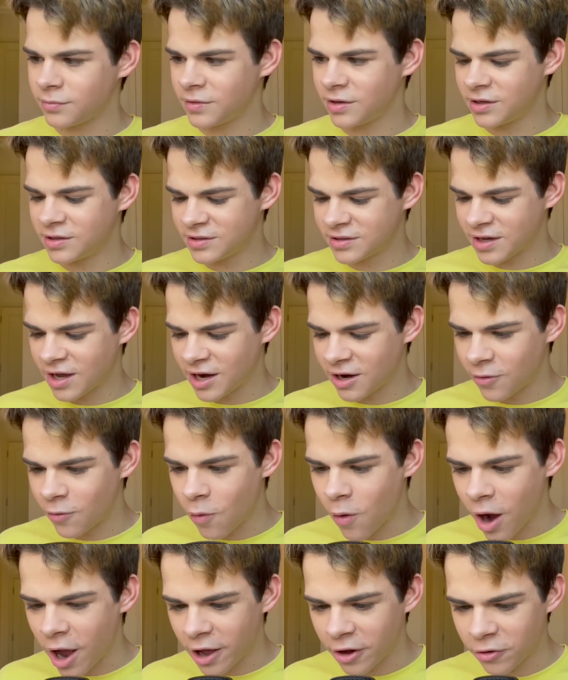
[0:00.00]
It's kind of
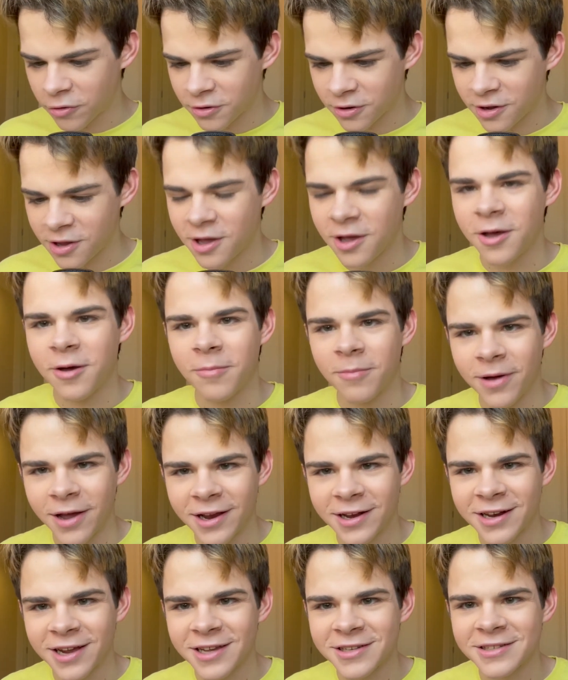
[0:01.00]
wild. My
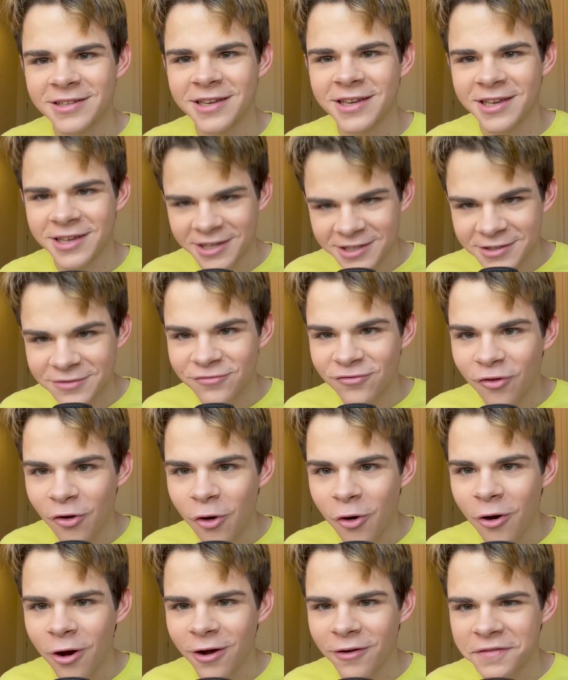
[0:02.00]
desk is
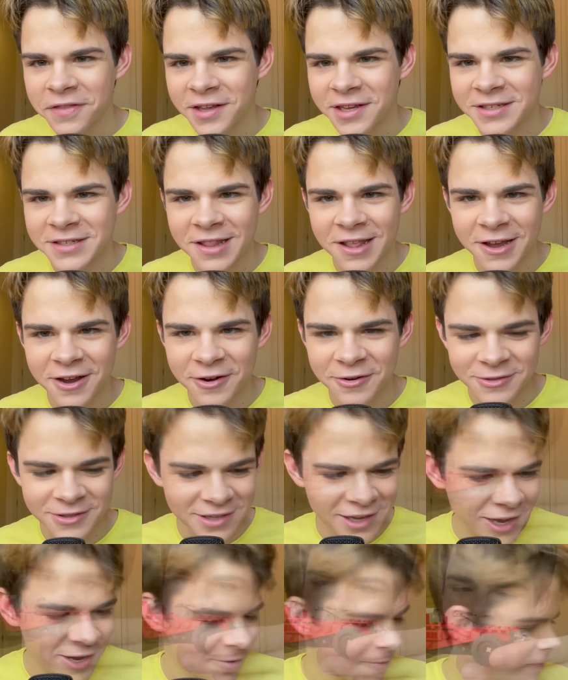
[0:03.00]
full of these Legos
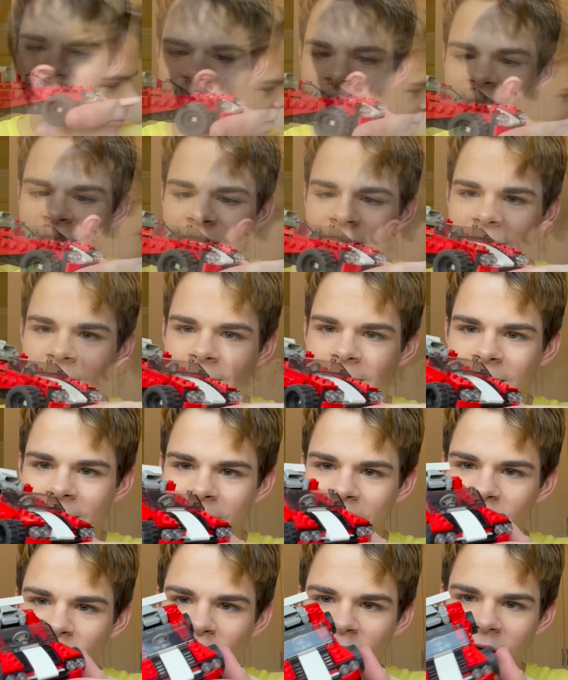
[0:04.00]
now.
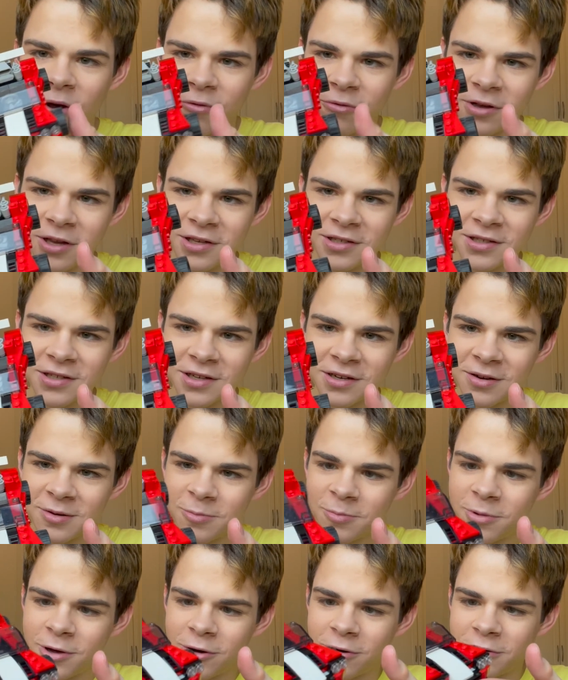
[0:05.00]
More recent
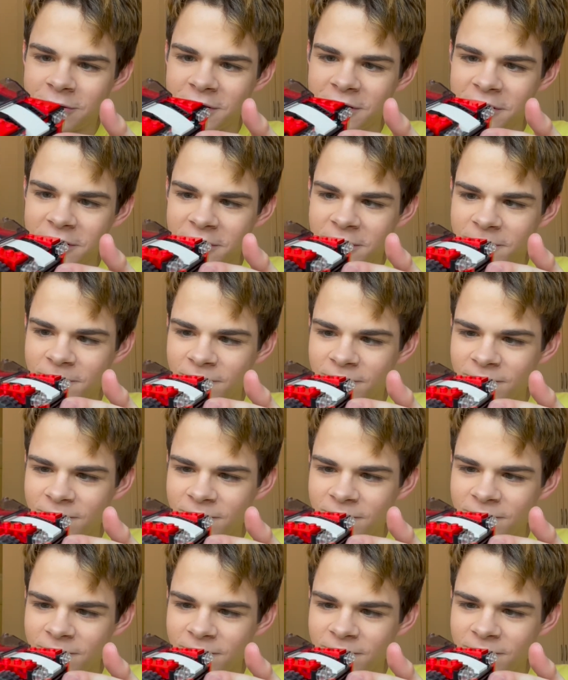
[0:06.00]
build here.